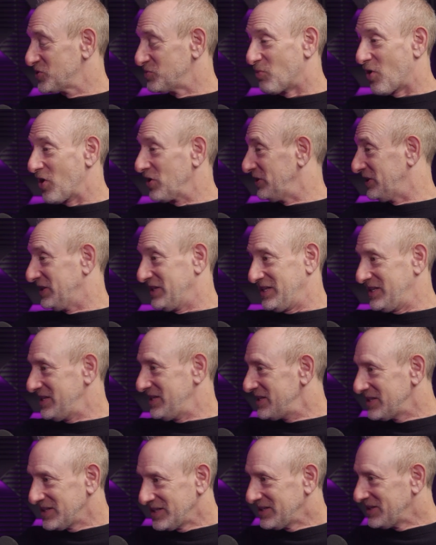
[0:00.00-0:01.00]

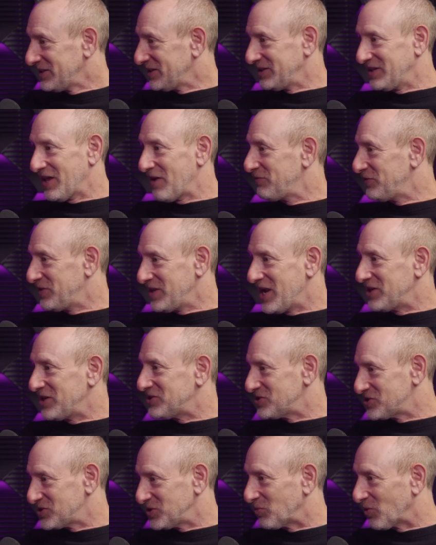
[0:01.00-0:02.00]
smartly left the
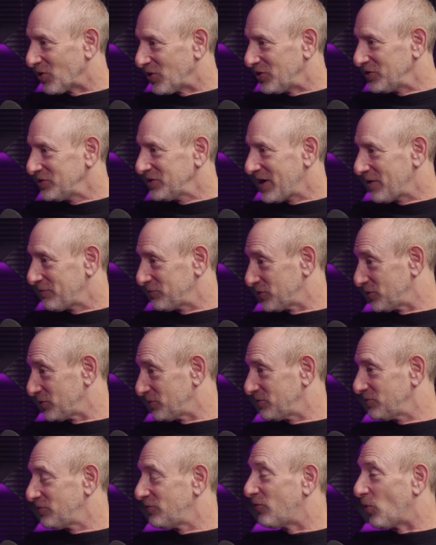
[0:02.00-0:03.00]
agency world. I
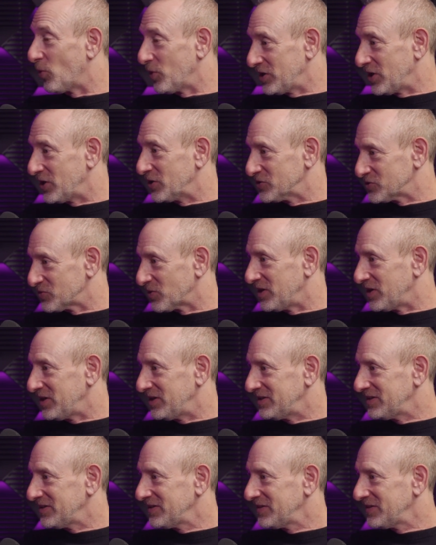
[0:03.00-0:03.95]
did four I did. years, right?